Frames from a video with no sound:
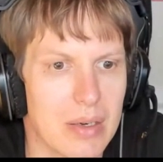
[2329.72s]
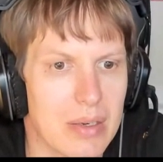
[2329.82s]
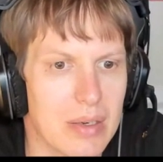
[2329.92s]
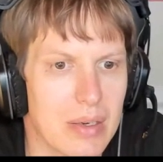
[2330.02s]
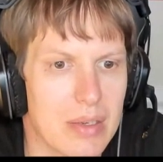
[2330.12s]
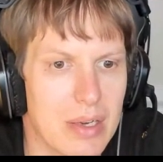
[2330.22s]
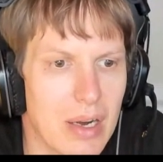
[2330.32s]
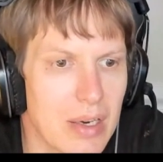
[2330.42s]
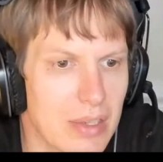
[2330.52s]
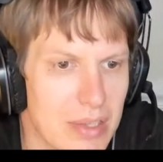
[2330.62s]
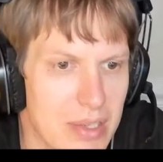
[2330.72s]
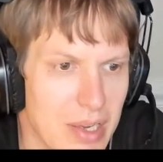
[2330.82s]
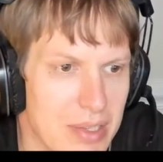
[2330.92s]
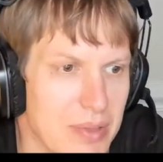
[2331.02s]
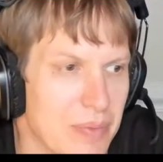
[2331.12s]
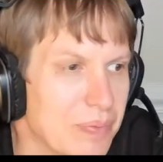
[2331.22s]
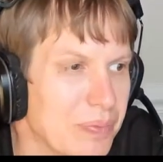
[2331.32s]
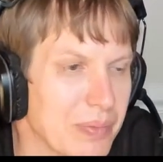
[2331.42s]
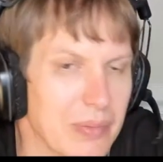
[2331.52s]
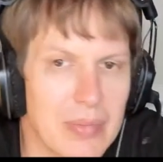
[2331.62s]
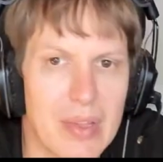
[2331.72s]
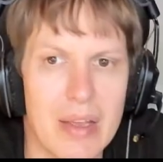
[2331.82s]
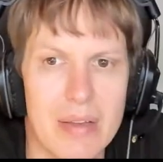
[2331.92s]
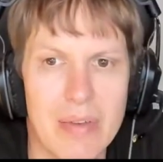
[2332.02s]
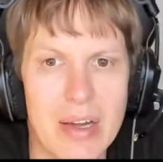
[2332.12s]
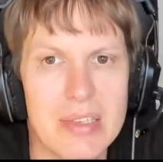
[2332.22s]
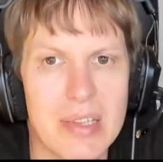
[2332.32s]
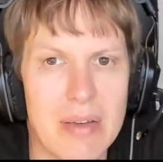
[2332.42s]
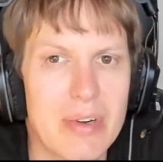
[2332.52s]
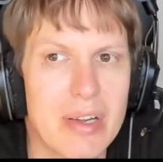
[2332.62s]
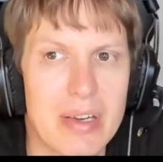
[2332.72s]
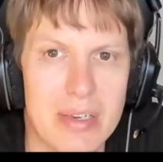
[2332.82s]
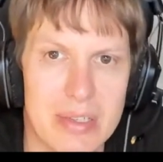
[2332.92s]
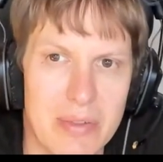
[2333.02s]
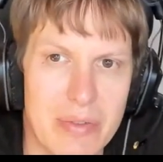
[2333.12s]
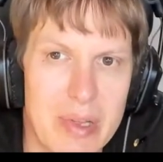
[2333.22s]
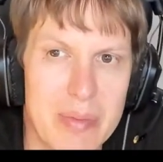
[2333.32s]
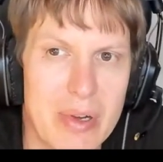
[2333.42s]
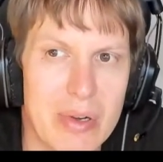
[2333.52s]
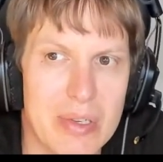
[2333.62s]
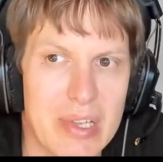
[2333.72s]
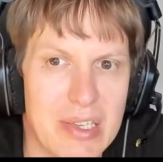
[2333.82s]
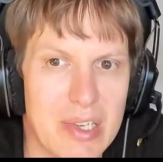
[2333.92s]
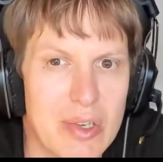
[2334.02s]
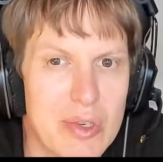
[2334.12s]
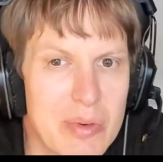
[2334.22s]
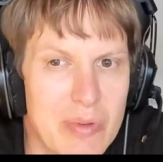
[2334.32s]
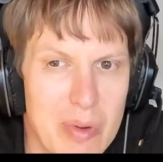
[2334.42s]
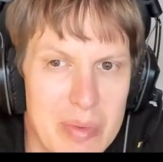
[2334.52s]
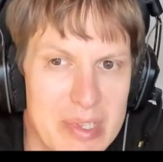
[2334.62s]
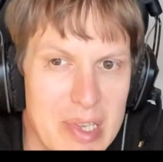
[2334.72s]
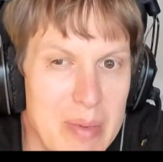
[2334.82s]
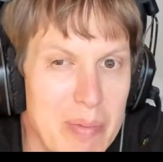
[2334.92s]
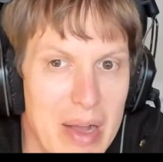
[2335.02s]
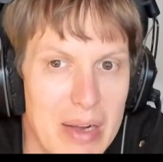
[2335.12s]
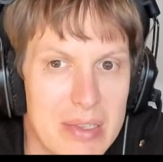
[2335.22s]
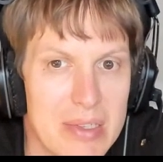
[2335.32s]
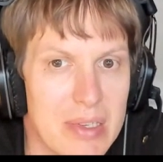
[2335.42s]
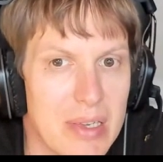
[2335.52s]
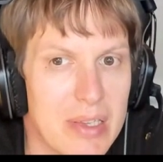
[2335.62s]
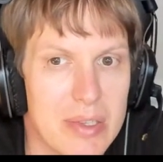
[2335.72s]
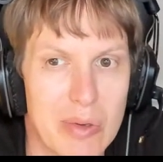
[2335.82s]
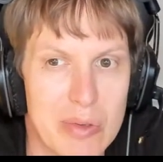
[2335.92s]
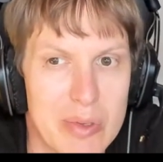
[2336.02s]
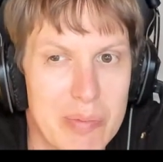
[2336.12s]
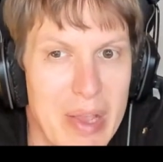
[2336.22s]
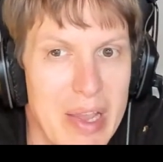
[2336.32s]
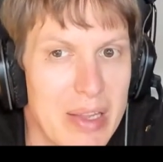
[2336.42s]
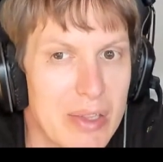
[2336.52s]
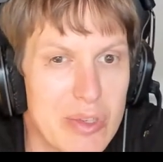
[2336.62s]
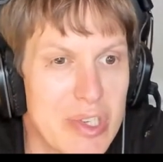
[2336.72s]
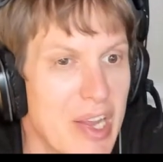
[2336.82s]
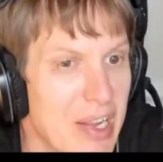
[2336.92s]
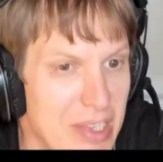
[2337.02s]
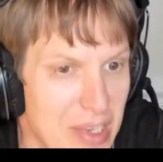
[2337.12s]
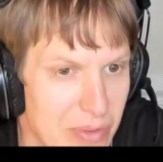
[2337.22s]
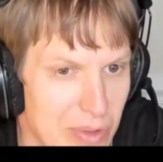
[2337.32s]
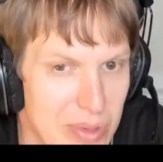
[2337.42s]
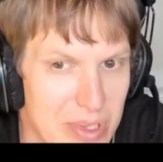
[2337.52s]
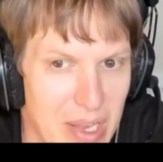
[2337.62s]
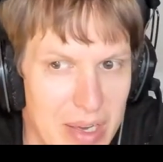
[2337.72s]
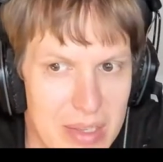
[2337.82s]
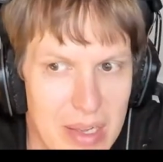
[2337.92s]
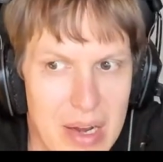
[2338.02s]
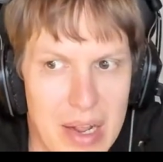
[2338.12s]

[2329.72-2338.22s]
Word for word: uh, character sets that is another interesting thing because it has a huge performance impact. It's also pain to change after you set it.